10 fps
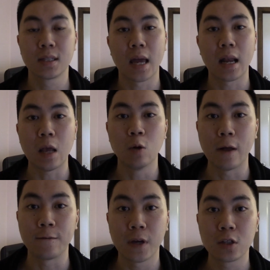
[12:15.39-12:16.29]
that it will
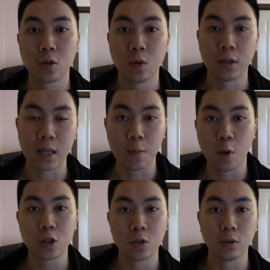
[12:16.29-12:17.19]
affect you on the
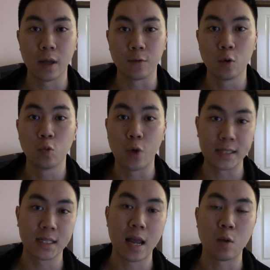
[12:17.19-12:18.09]
emotional level,
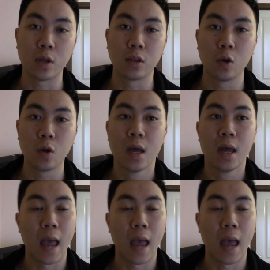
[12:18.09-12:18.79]
resonate with you,